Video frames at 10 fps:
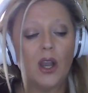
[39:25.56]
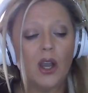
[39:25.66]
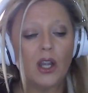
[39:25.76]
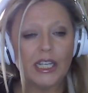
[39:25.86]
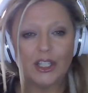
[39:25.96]

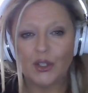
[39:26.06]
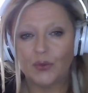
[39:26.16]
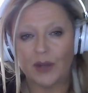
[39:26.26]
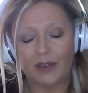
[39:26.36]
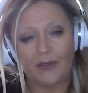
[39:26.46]

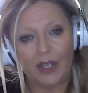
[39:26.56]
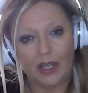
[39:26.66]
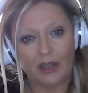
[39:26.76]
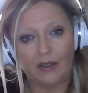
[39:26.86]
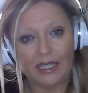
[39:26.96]
Archangel
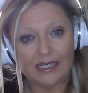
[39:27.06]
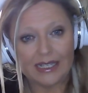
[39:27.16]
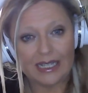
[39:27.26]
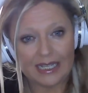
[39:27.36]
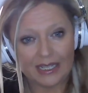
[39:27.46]
Raphael is
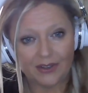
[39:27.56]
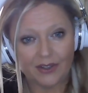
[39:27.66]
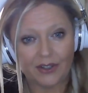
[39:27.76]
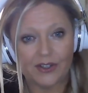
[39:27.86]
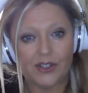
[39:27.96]
the
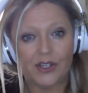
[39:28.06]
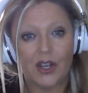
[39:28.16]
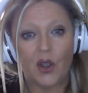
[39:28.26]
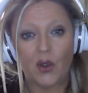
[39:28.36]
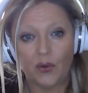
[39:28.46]
healer's
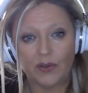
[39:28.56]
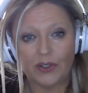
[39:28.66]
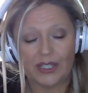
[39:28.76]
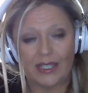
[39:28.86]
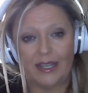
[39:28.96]

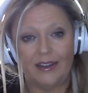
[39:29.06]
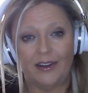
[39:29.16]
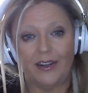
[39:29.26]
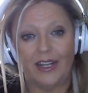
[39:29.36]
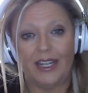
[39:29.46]

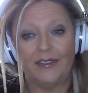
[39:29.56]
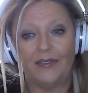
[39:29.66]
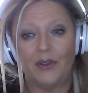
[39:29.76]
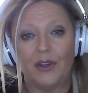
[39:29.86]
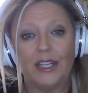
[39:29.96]
overseer.
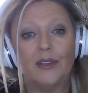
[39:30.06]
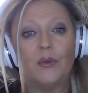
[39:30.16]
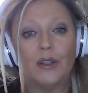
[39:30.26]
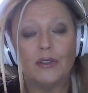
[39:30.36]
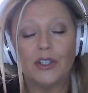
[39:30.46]
If you're in the
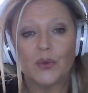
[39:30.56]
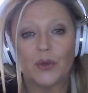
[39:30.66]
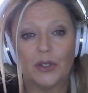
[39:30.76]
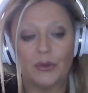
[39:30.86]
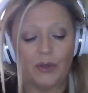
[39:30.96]
wellness
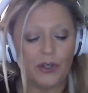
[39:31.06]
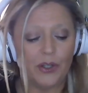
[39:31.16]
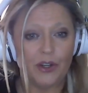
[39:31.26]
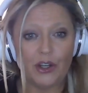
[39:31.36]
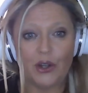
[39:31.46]
world where
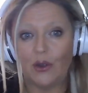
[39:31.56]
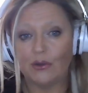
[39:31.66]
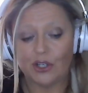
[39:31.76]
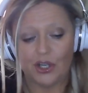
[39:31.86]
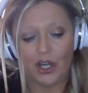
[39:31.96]
you're a
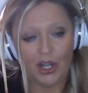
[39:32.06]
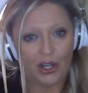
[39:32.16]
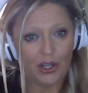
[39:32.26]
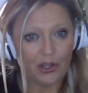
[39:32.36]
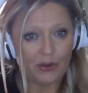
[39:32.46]
coach,
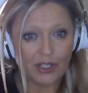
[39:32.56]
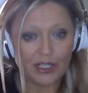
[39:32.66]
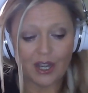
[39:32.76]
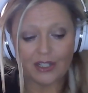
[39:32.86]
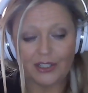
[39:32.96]
you're a
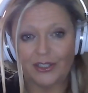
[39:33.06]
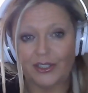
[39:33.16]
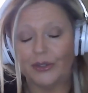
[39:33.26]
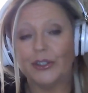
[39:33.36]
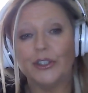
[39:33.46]
doctor,
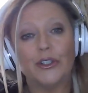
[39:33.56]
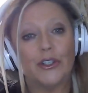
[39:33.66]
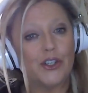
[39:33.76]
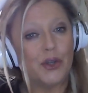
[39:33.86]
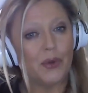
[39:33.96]
you're a
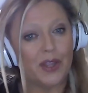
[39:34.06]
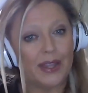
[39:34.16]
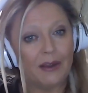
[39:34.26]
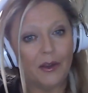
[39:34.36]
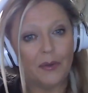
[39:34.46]
nurse, you're a
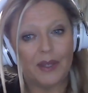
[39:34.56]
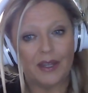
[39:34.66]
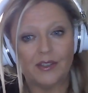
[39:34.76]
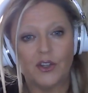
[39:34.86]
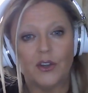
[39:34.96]

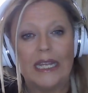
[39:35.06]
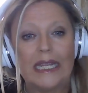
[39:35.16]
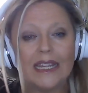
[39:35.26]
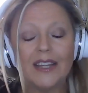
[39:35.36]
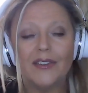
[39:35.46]
therapist, you're
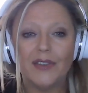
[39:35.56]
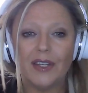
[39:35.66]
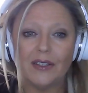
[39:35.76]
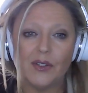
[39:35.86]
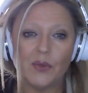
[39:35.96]
in the
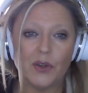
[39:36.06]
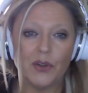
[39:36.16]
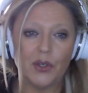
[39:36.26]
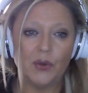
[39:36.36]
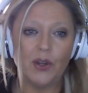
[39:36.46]
fields
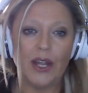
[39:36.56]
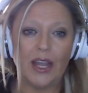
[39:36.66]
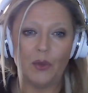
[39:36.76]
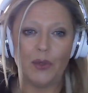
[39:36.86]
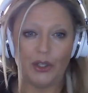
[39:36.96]
where you are
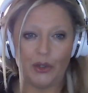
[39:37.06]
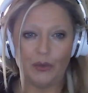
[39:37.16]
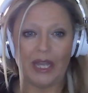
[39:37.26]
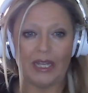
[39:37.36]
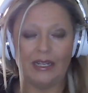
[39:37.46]
helping
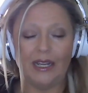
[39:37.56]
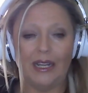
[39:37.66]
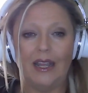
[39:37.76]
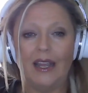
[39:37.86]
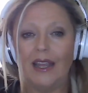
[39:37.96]

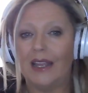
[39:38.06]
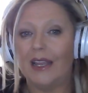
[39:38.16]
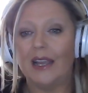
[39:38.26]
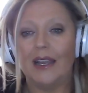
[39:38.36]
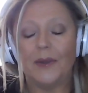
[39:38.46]
humanity,
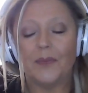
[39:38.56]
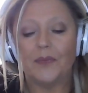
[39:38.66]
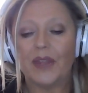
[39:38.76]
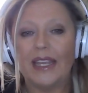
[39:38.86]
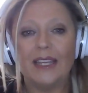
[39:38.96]

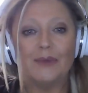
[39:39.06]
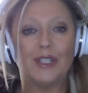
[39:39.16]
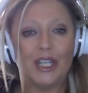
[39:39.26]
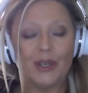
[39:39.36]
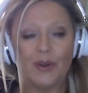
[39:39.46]

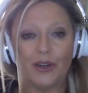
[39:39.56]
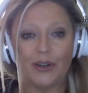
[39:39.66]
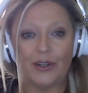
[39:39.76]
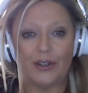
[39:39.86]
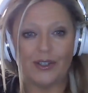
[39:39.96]
EMT
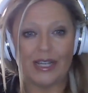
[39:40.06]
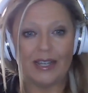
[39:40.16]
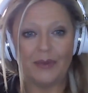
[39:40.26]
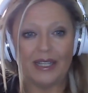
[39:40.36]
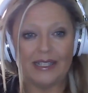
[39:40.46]
workers,
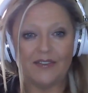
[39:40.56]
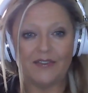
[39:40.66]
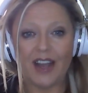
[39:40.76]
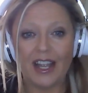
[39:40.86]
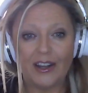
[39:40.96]
ambulance,
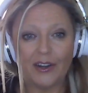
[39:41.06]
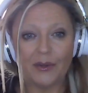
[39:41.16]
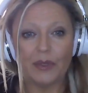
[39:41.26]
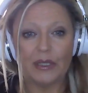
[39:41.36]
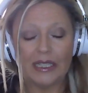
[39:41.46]

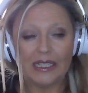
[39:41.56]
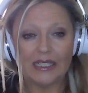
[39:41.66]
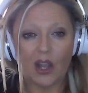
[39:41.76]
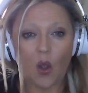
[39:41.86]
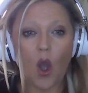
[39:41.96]
fire,
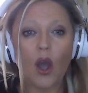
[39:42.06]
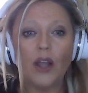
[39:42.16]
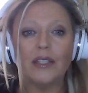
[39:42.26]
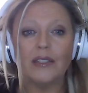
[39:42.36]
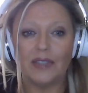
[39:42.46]
police, like
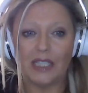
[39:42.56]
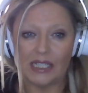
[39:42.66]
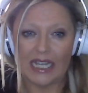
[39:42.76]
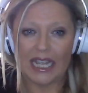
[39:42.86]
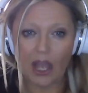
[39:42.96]
all of
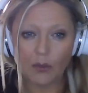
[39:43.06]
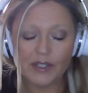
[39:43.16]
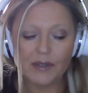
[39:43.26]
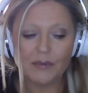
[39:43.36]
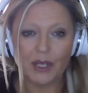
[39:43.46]
these, he
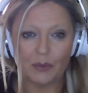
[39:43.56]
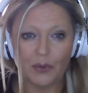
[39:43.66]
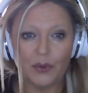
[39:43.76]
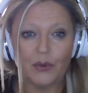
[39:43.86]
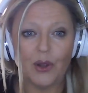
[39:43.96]
helps the
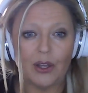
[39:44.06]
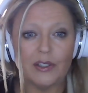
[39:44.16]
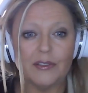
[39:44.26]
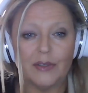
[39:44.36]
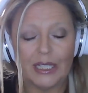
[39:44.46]
people who are
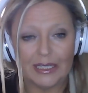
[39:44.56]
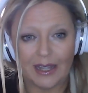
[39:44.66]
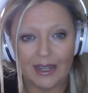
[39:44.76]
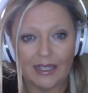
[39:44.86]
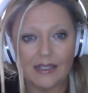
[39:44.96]
on the front
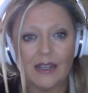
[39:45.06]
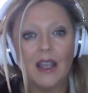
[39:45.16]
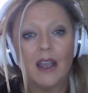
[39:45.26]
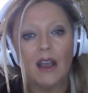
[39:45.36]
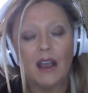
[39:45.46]
lines
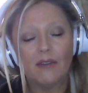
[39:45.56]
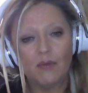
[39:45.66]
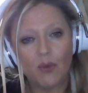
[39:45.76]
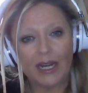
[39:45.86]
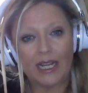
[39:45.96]

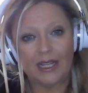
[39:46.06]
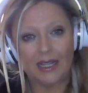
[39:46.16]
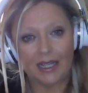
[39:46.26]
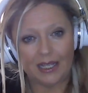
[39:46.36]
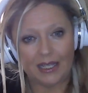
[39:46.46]
of wanting
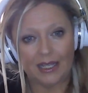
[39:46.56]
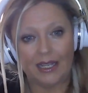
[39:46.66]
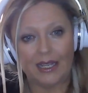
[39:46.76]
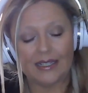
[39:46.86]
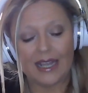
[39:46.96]
the
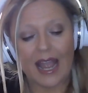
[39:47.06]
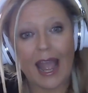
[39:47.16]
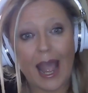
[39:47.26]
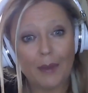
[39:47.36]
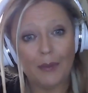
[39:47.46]
healing to
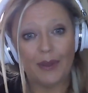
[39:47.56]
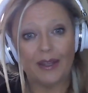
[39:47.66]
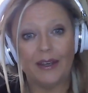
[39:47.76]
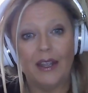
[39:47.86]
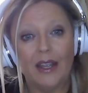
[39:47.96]

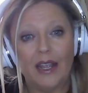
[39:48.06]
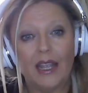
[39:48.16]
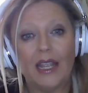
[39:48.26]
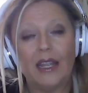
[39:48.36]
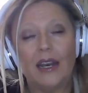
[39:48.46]
happen
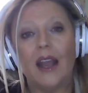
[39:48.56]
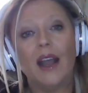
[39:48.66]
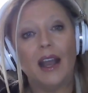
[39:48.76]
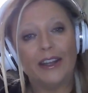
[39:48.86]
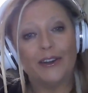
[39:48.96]
in a
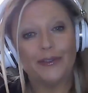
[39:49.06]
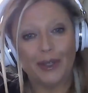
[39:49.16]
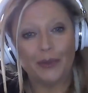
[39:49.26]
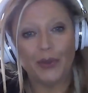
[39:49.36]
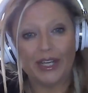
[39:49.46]
higher
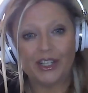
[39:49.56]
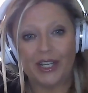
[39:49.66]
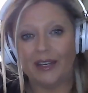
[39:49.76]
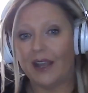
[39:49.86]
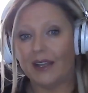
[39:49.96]

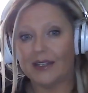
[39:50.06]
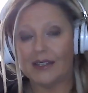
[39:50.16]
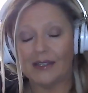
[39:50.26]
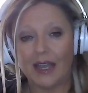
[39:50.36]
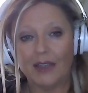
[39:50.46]
vibration. Us
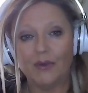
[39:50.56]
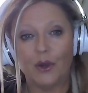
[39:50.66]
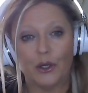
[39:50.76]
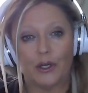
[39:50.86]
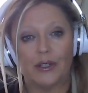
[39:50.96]
as light
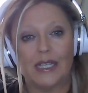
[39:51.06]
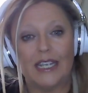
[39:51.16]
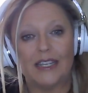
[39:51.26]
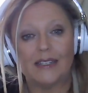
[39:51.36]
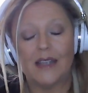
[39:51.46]
workers,
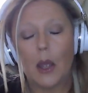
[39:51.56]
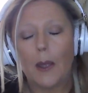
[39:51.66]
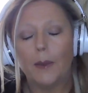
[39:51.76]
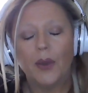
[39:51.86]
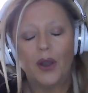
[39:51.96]
he is
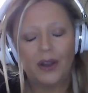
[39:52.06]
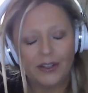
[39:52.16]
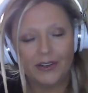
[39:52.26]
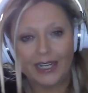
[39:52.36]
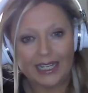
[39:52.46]

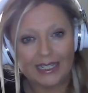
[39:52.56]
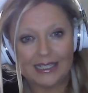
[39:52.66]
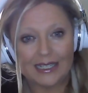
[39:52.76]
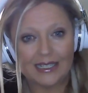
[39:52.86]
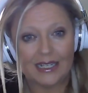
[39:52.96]
partnering and
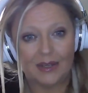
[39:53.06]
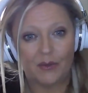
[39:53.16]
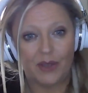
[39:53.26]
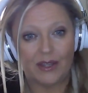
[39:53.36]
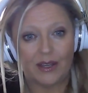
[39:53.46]

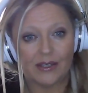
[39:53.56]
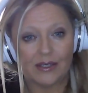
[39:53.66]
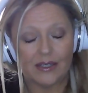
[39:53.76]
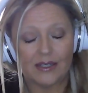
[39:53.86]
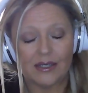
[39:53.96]
assisting with
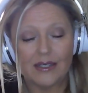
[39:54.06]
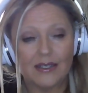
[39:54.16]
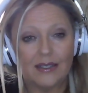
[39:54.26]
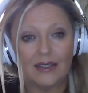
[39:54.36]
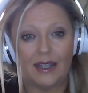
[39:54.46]
us
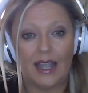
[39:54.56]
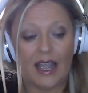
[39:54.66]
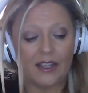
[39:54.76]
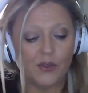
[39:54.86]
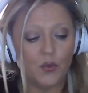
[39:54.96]
consistently
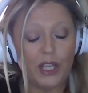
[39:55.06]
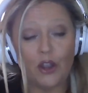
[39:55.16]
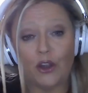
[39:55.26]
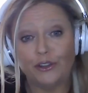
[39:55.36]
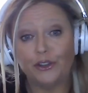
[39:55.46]
as
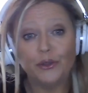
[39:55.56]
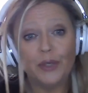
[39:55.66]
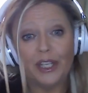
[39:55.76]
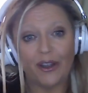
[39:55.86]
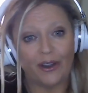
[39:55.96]
we are
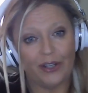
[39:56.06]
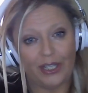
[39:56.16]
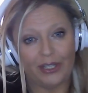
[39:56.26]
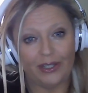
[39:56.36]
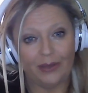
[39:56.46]
doing our
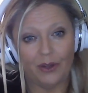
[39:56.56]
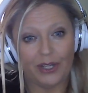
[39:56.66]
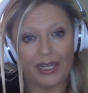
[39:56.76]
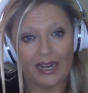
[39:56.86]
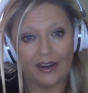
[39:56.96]
healing
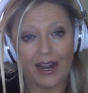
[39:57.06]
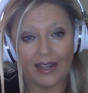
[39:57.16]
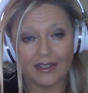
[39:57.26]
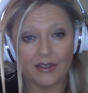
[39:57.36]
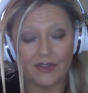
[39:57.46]
work and our
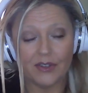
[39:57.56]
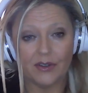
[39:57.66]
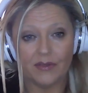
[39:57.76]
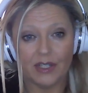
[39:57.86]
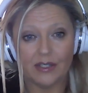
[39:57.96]
acts of
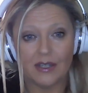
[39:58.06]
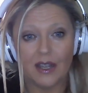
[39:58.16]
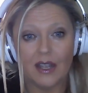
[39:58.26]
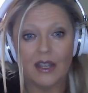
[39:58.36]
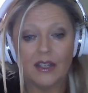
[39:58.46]
service.
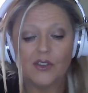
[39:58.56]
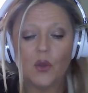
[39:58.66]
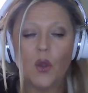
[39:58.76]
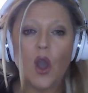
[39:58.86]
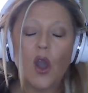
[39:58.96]

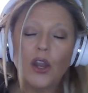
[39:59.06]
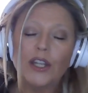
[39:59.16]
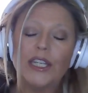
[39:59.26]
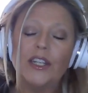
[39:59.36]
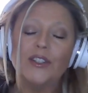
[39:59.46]
So
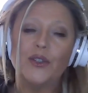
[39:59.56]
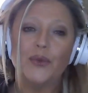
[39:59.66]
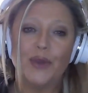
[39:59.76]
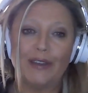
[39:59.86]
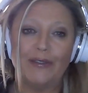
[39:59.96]

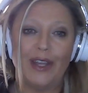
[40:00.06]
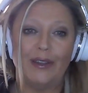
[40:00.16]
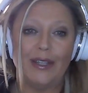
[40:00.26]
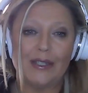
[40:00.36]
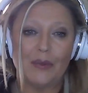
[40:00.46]
Archangel
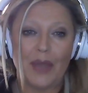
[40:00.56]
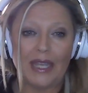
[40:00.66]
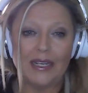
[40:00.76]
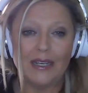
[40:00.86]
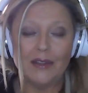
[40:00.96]
Raphael is a
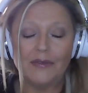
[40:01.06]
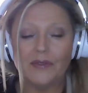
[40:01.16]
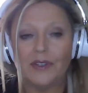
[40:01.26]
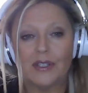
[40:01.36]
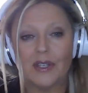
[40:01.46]

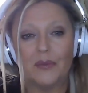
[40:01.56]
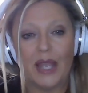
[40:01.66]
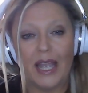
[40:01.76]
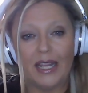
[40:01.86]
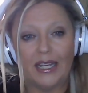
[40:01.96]
magnificent
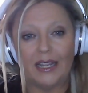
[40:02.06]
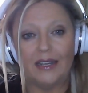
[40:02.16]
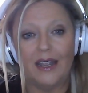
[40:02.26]
companion